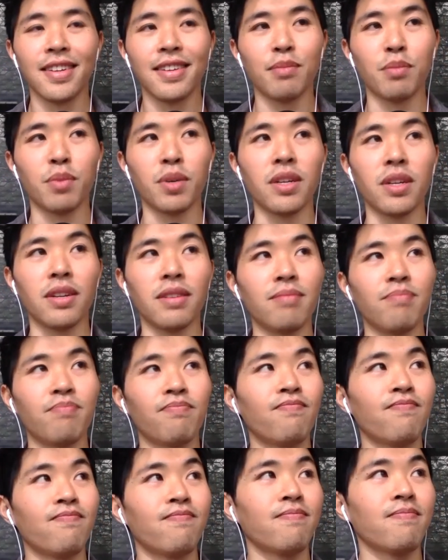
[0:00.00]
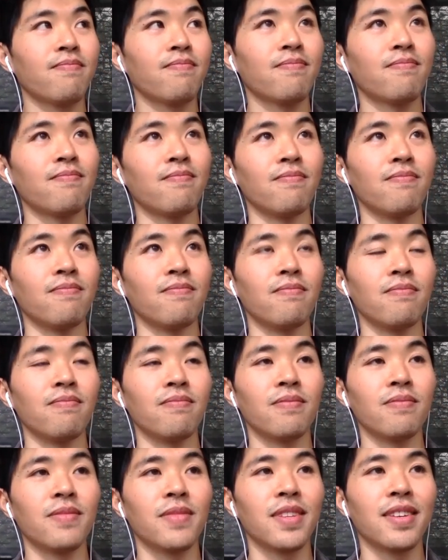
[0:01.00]
But mm,
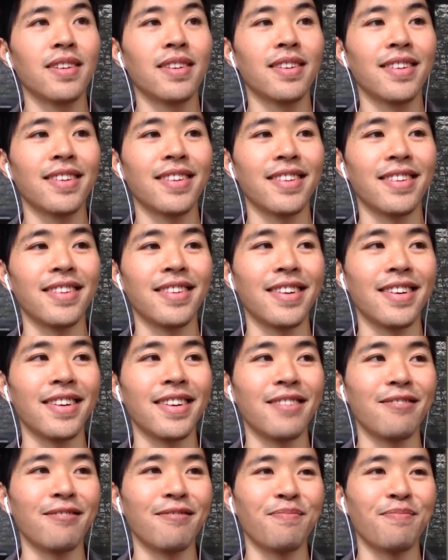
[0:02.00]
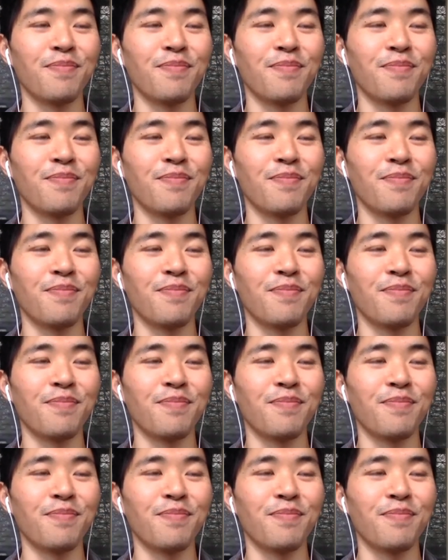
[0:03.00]
yeah, I don't.